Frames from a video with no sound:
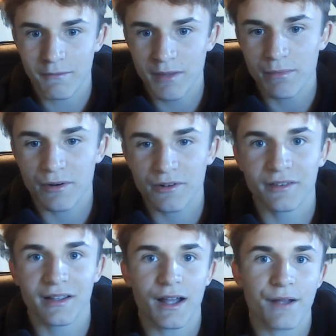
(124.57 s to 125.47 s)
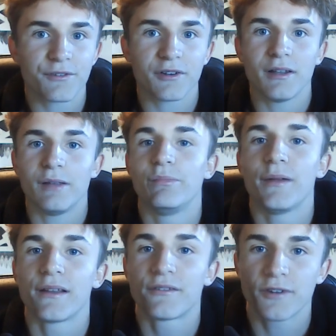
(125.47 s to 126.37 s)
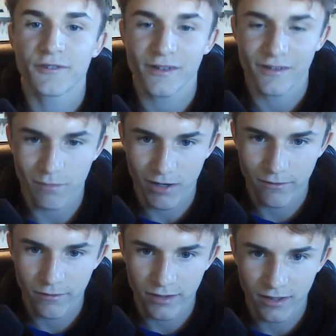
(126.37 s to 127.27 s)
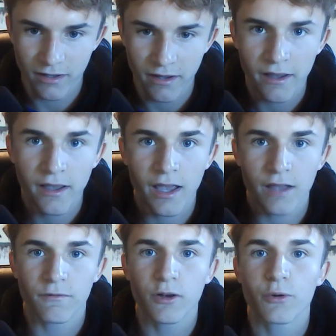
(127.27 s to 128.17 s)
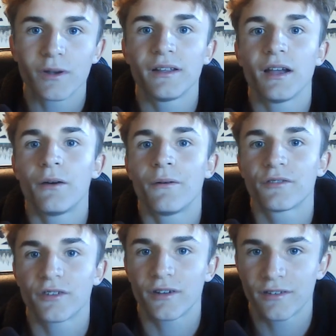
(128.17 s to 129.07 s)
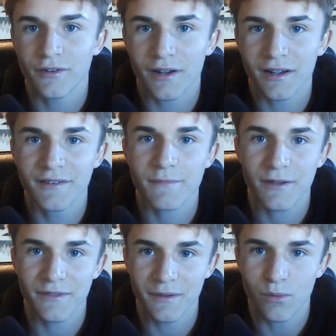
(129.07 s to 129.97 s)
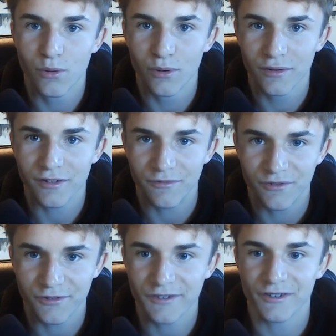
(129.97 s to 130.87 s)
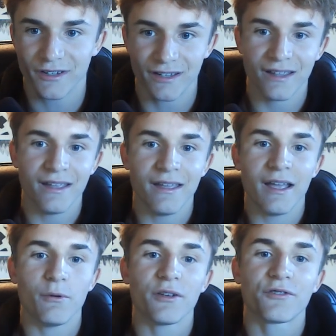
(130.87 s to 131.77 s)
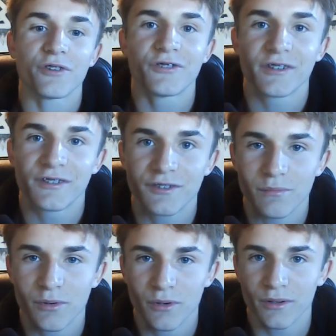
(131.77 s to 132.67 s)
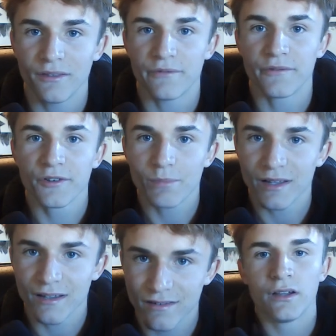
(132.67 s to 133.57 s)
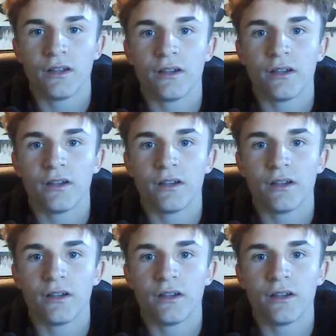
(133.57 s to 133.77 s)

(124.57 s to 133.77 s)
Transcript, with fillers: Me personally, I've started implementing stretching into my routine. And real quickly, I want to talk to you guys about the importance of stretching and why stretching is so important in the first place.